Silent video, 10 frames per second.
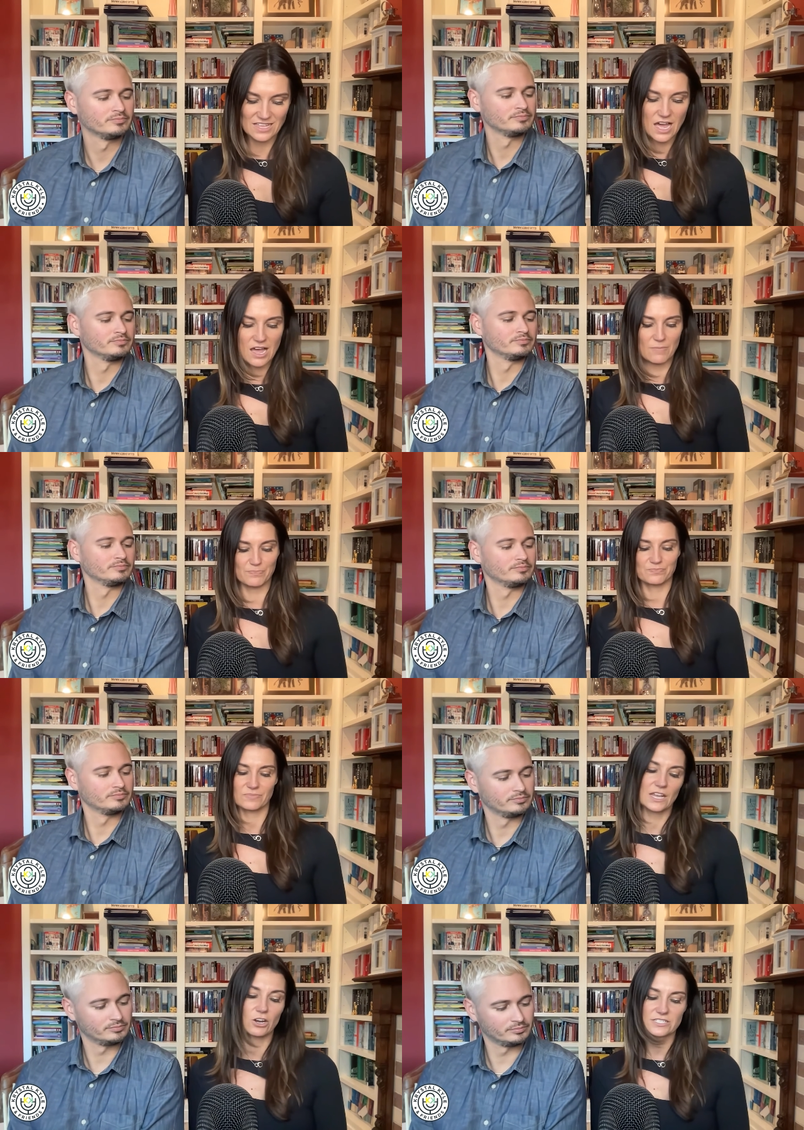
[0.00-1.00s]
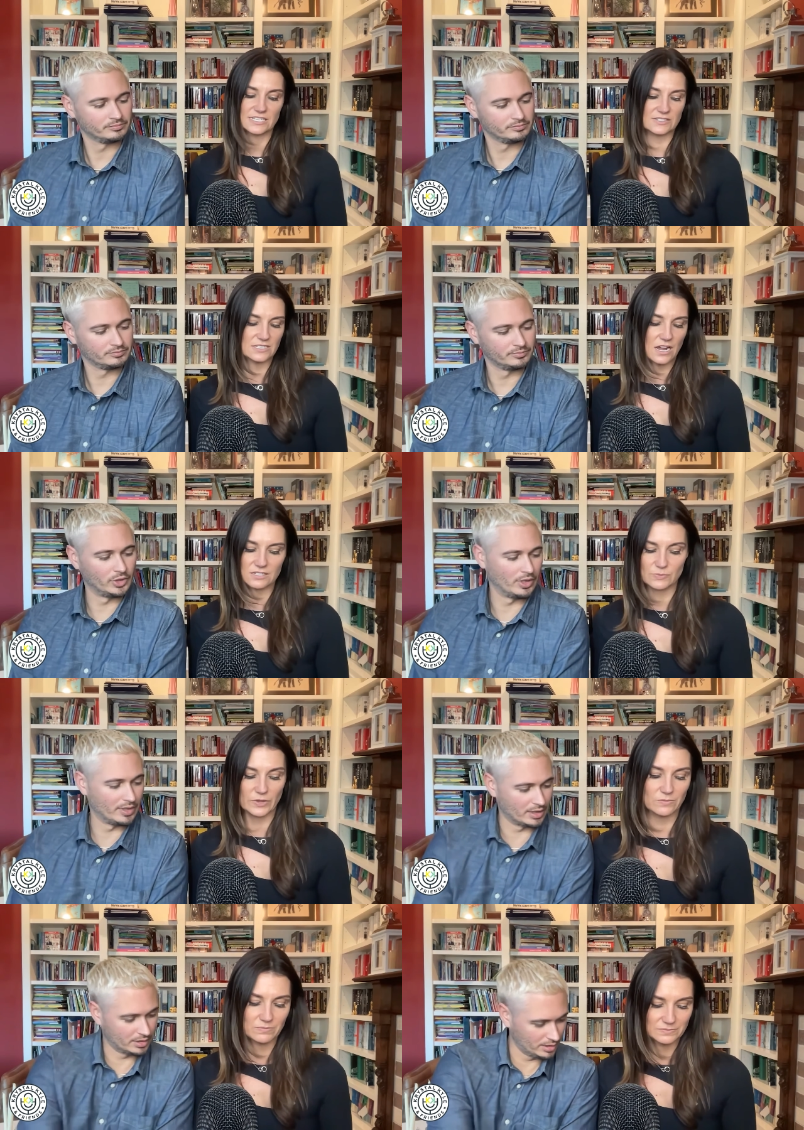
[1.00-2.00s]
Speaker 1: Um, here it says stocks. No, and
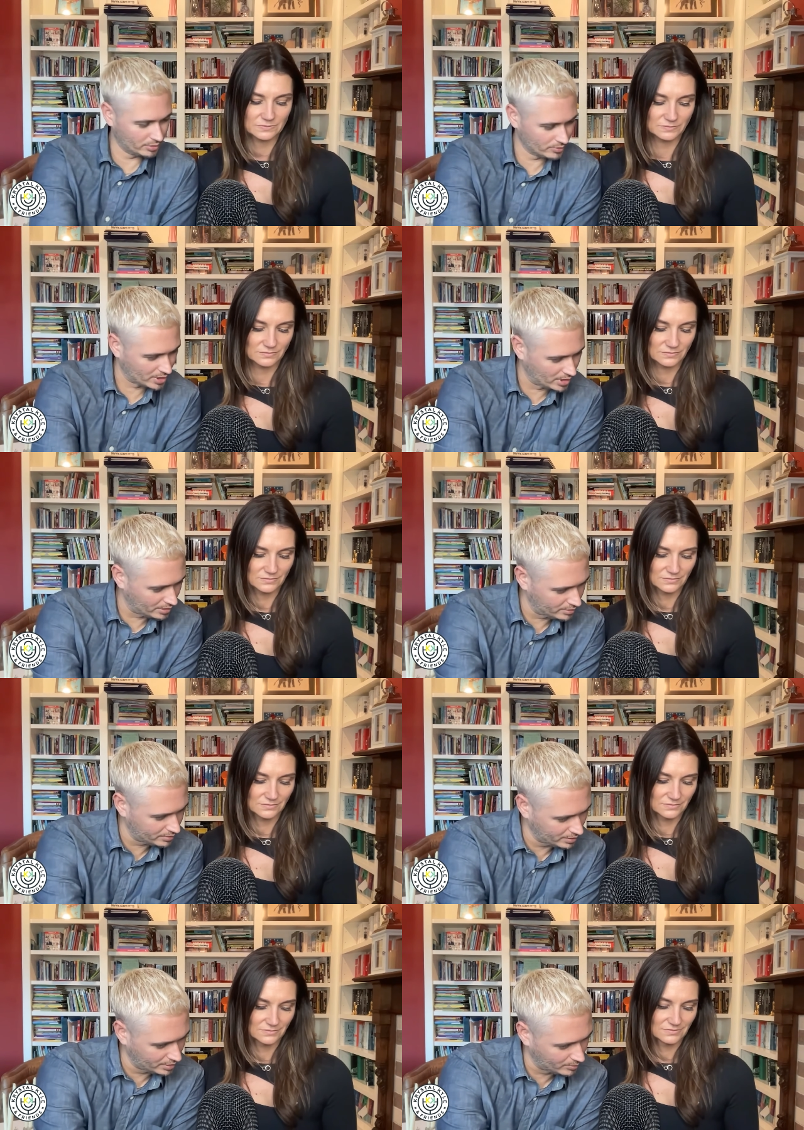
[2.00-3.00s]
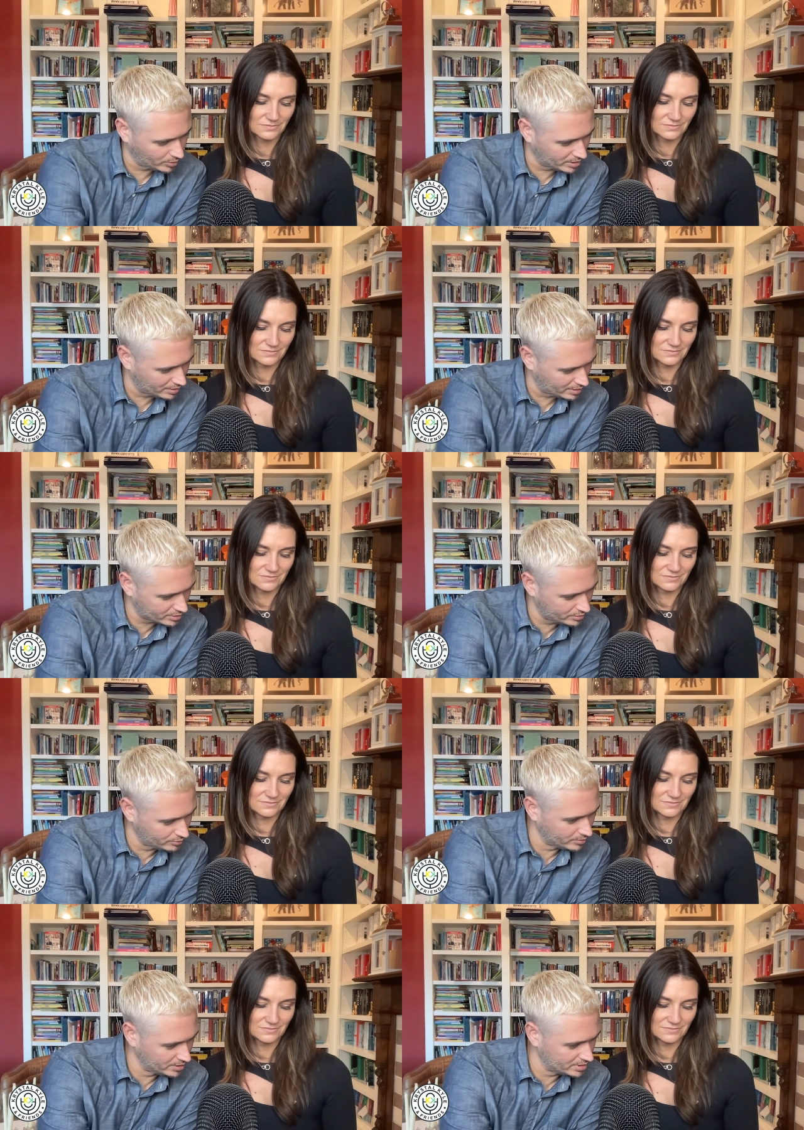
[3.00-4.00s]
Speaker 2: then he goes on in the within the next two
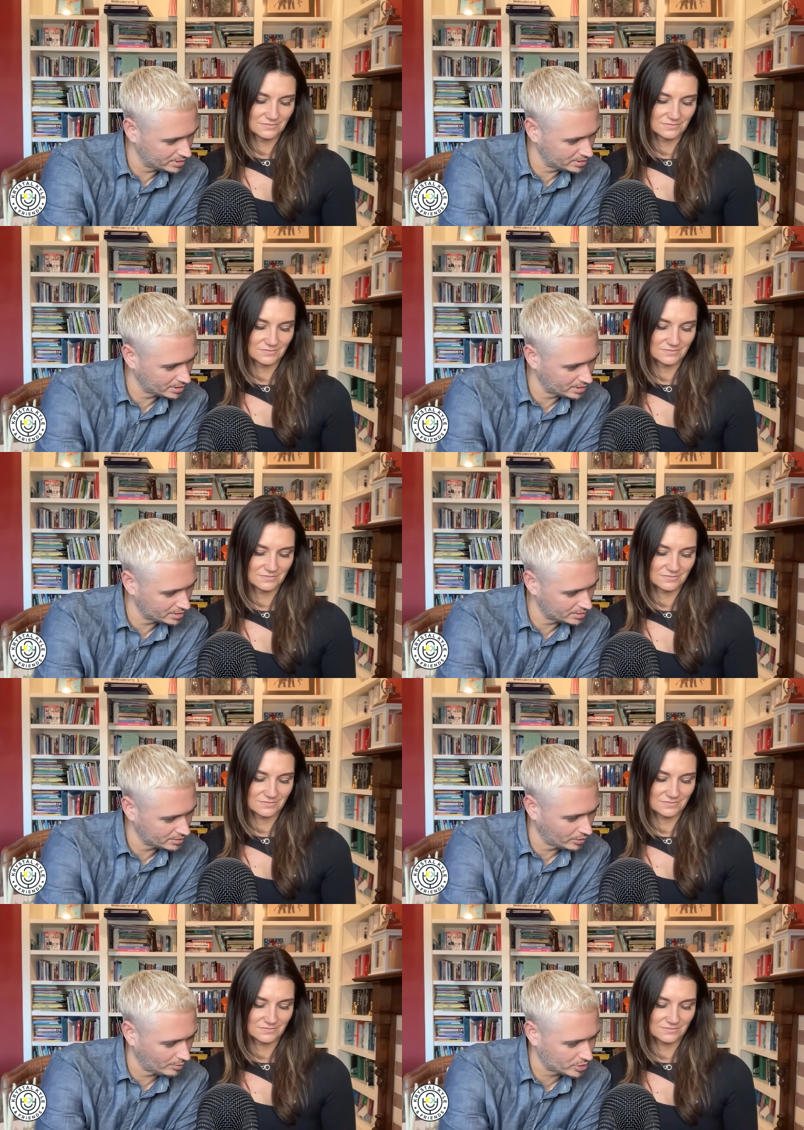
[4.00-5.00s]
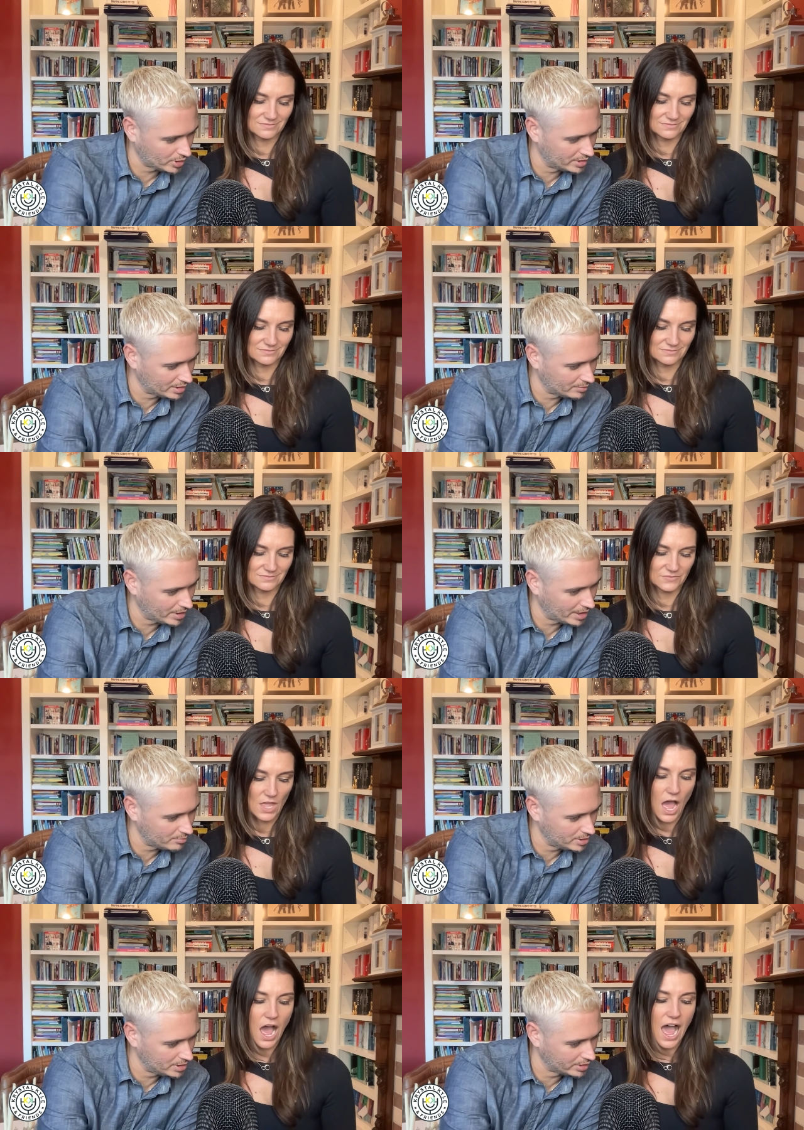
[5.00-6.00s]
tweets. He says, "Oh, I'm sorry." At the bottom,
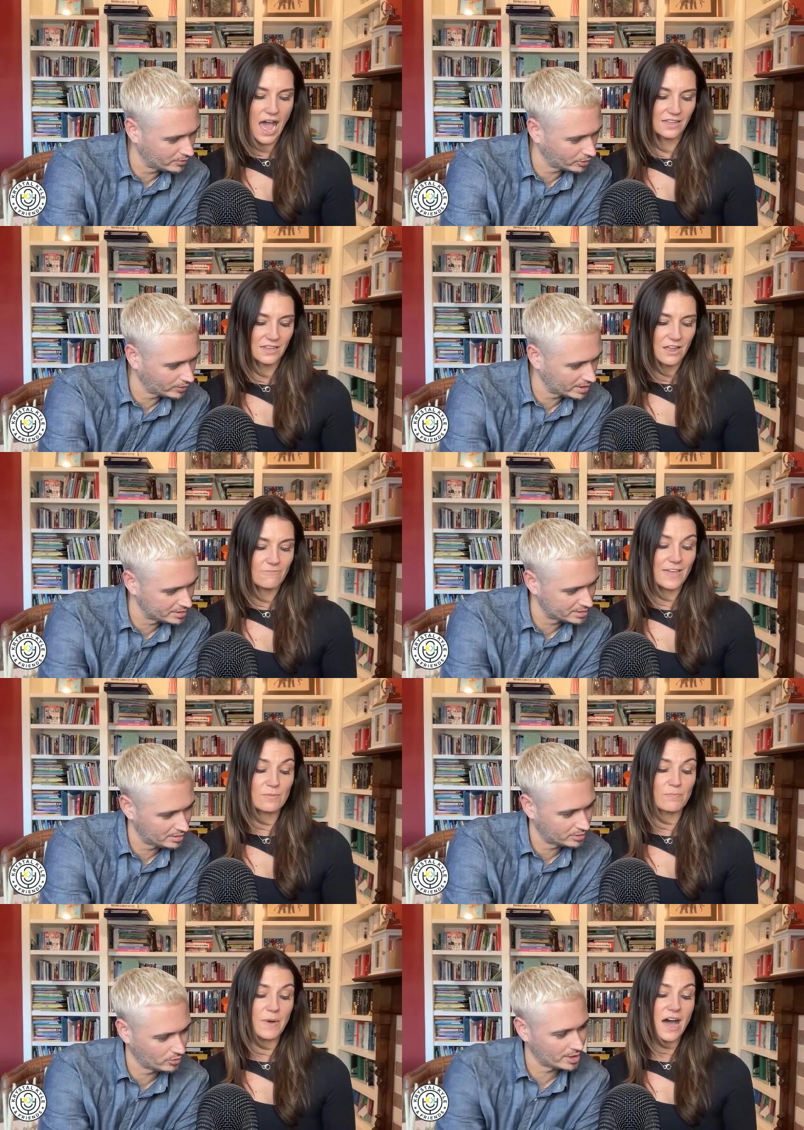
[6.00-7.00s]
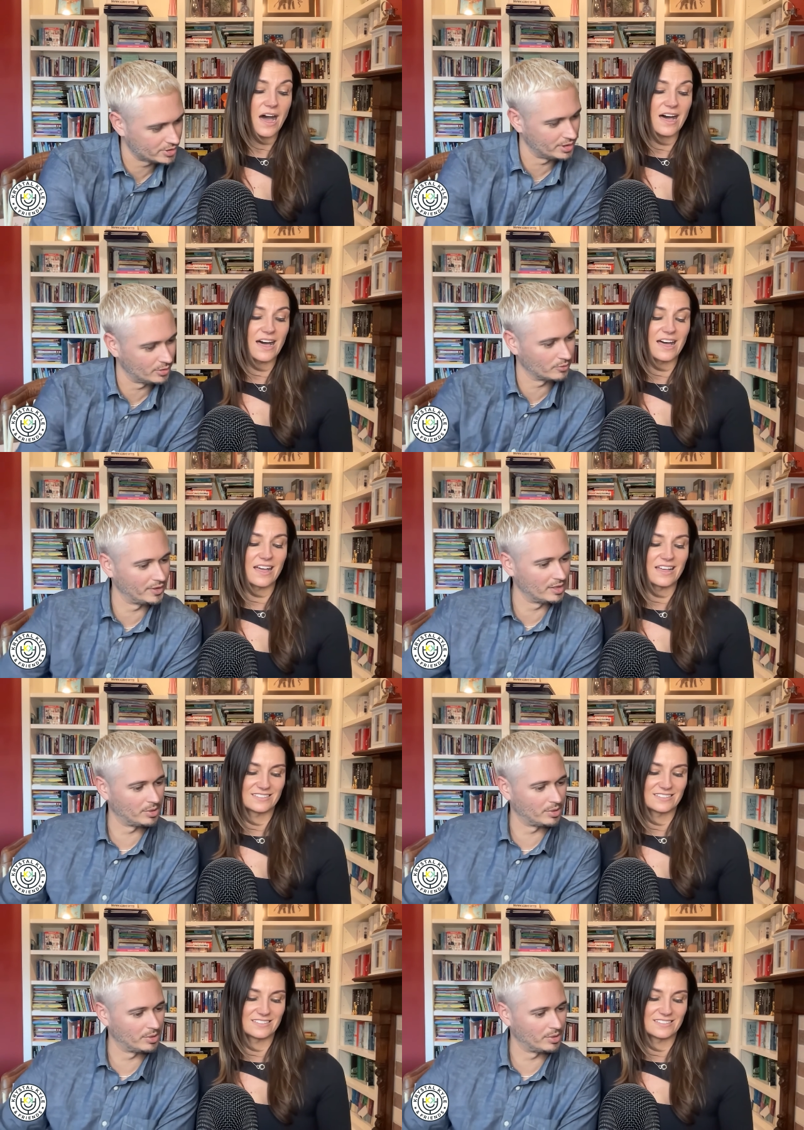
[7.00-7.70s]
he uh, corrects and said, "Correct, and they were fake